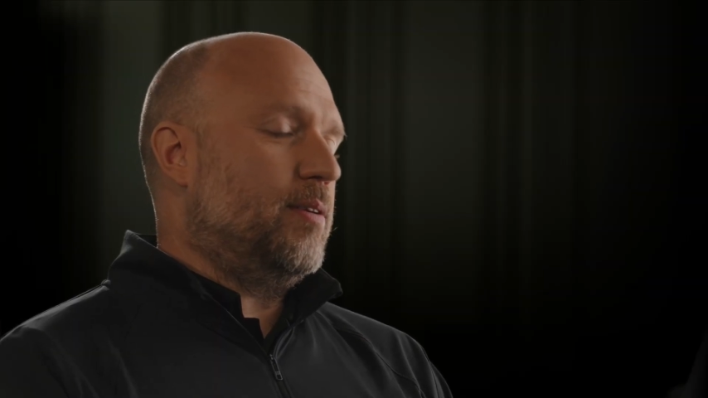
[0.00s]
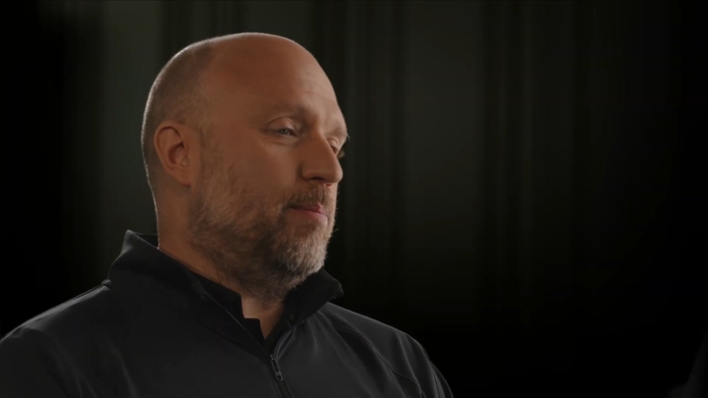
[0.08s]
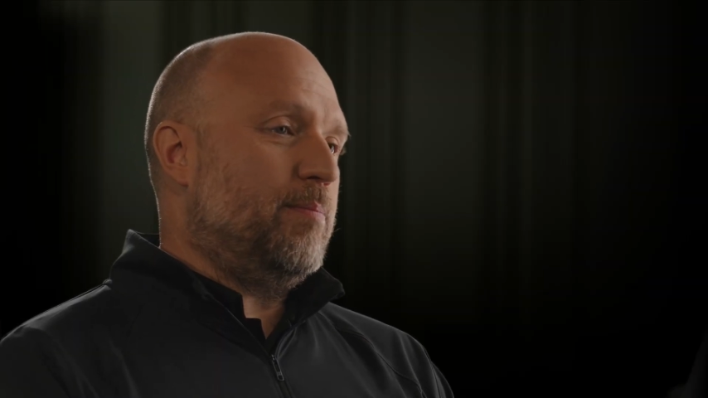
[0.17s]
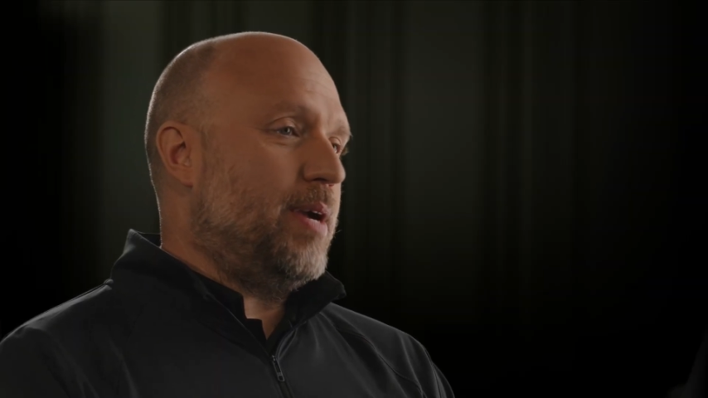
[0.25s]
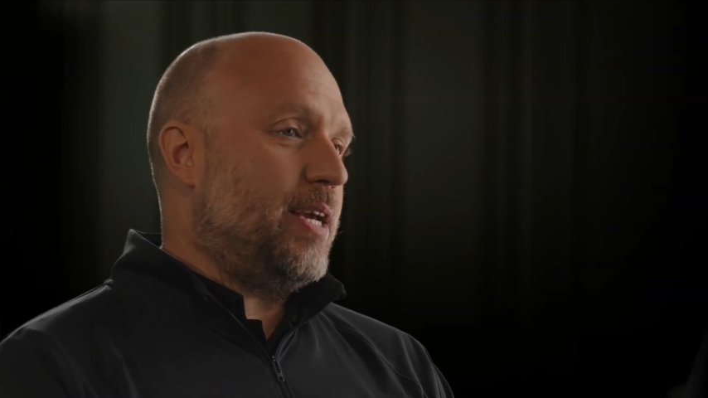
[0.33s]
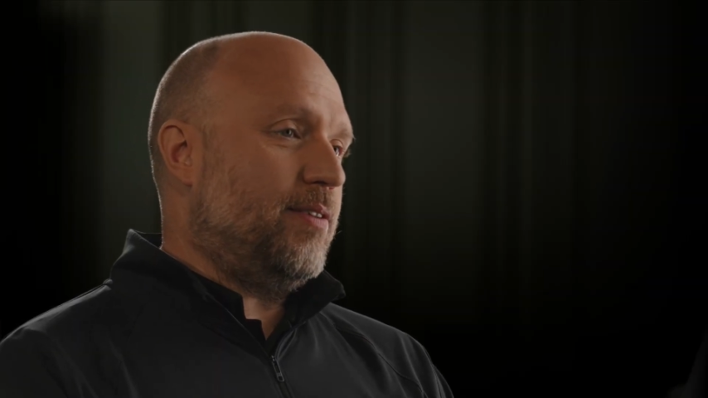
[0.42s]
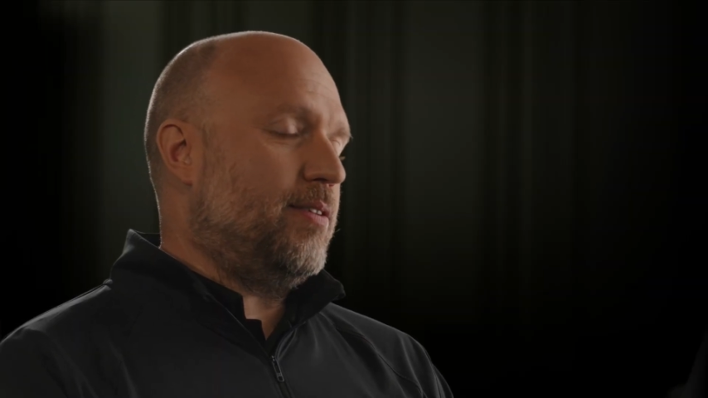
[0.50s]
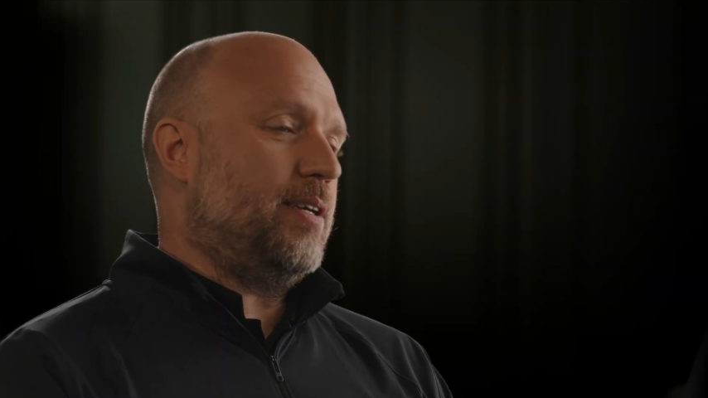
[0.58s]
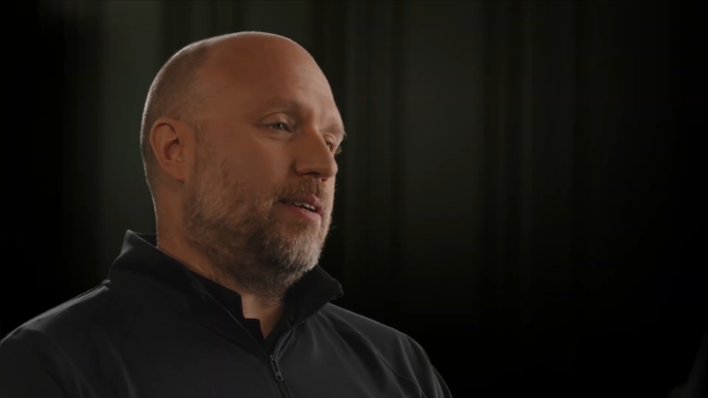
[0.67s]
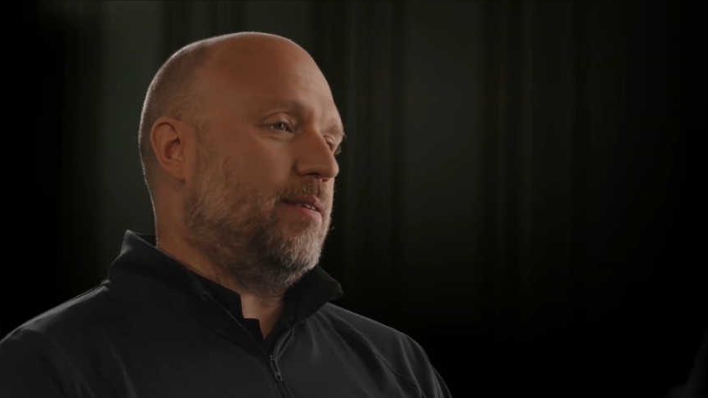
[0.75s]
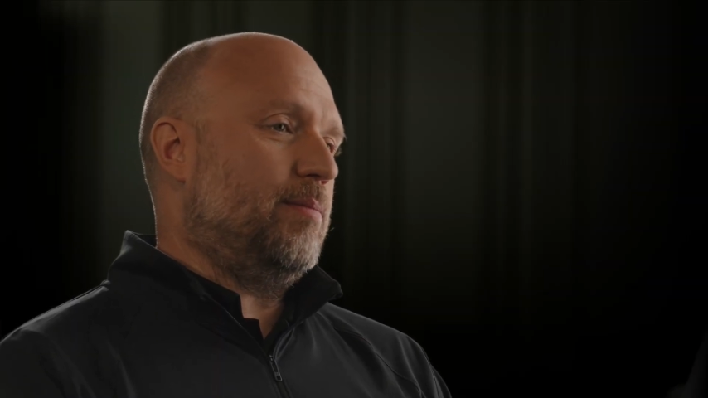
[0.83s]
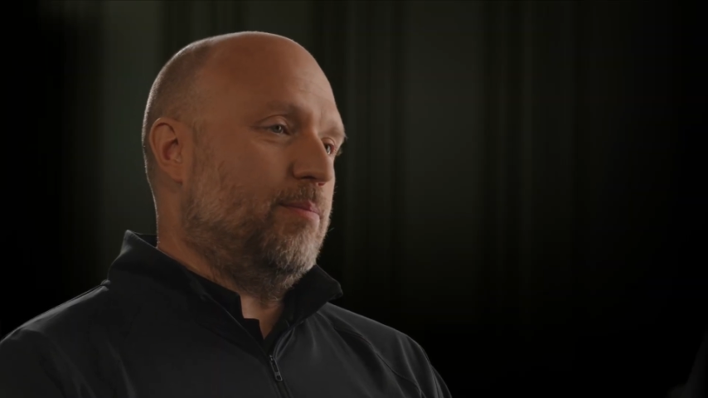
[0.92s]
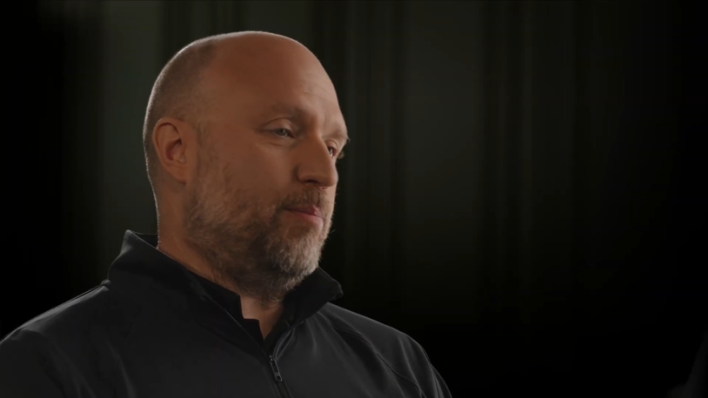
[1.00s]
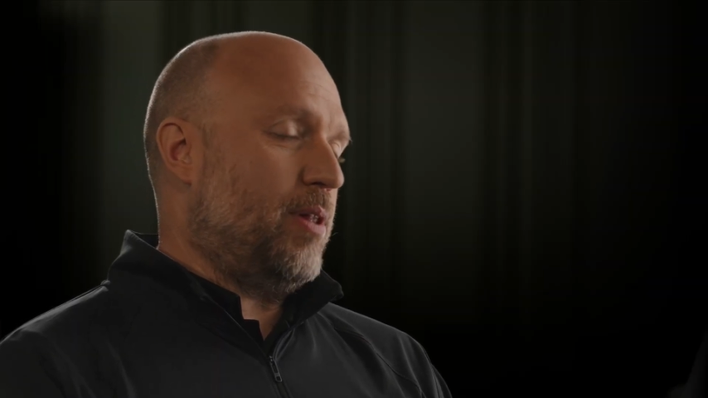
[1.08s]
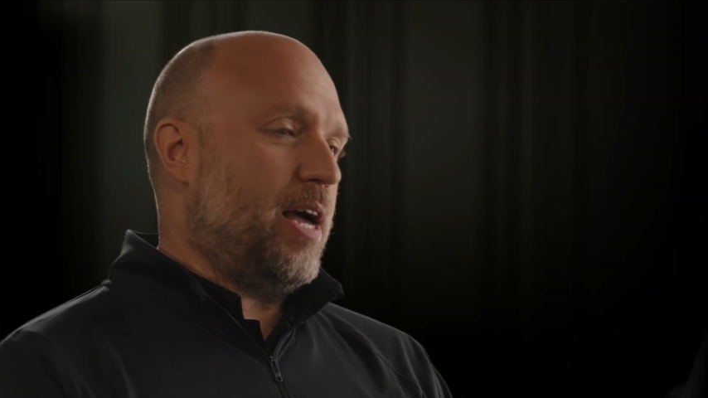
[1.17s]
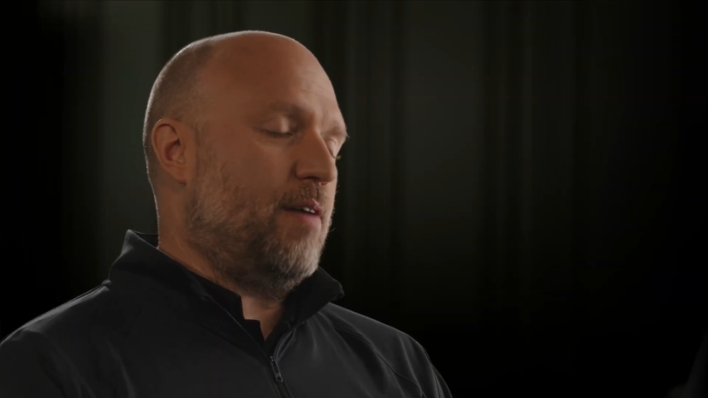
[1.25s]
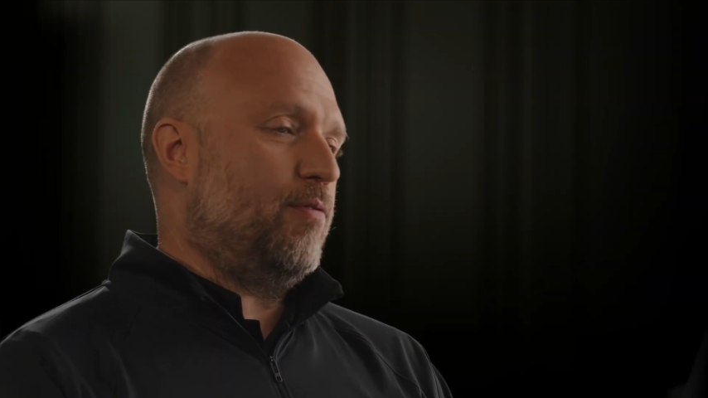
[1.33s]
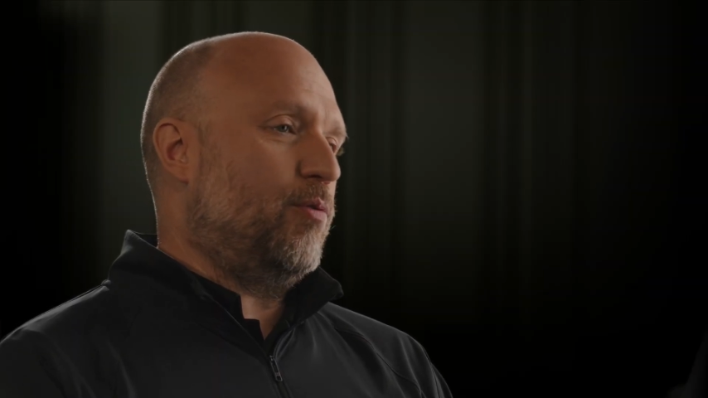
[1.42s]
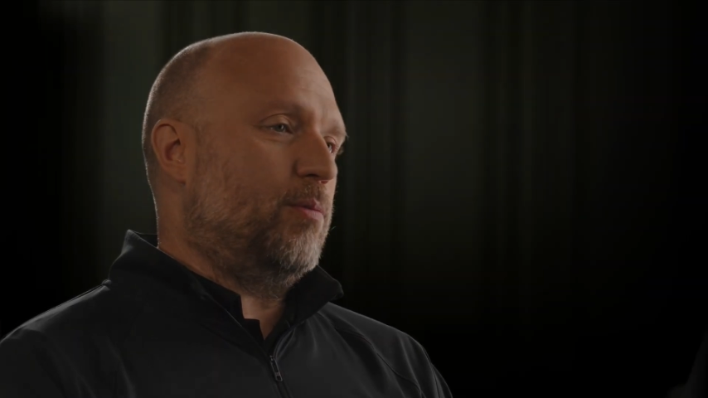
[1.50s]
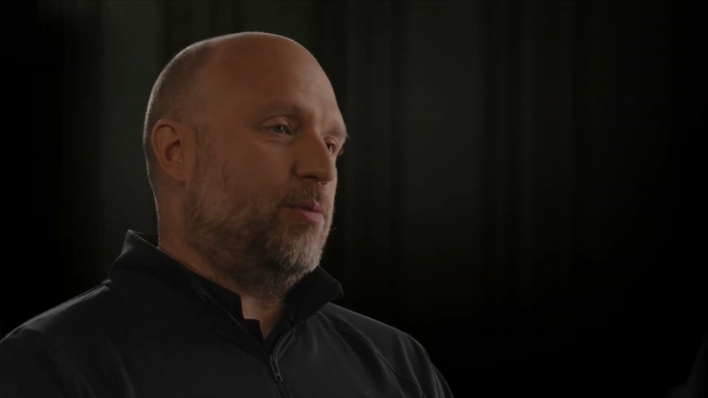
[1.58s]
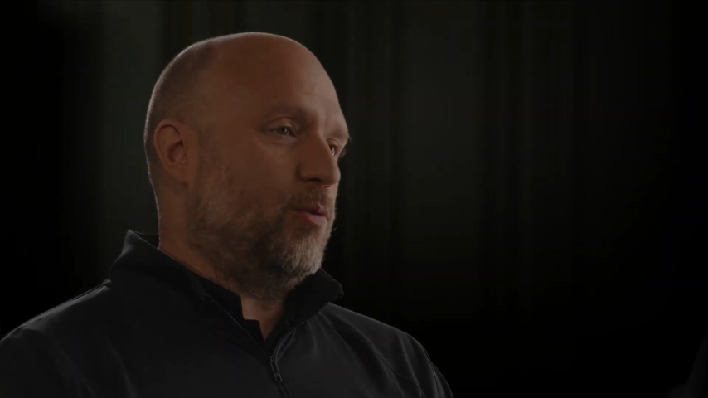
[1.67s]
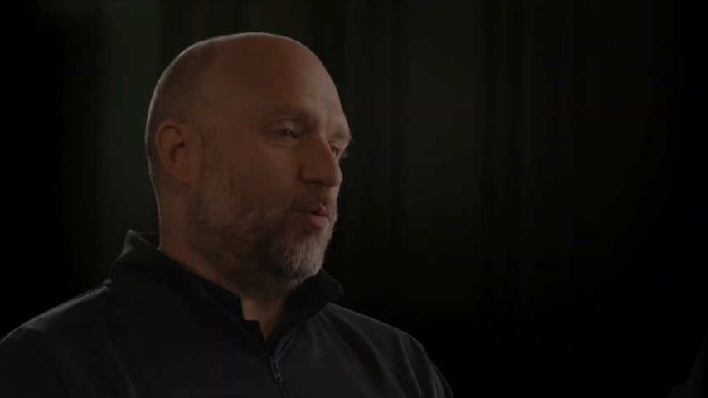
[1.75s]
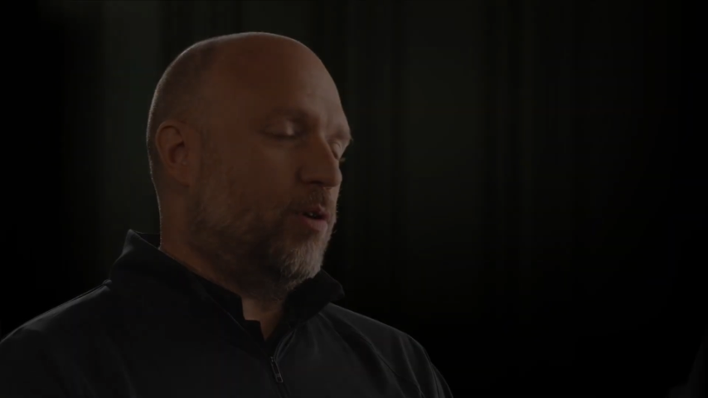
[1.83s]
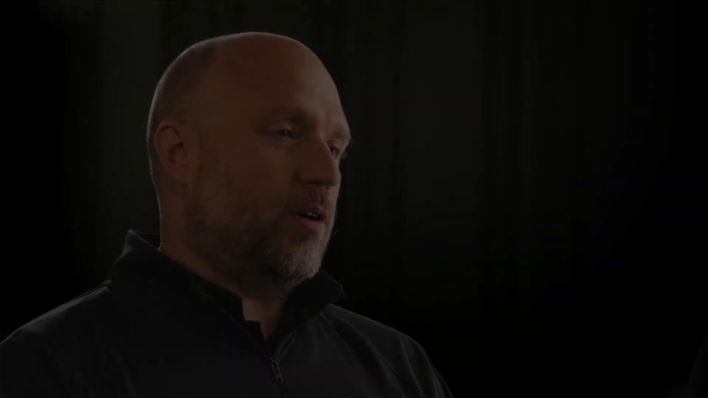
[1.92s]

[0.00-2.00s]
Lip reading: amazing platform to work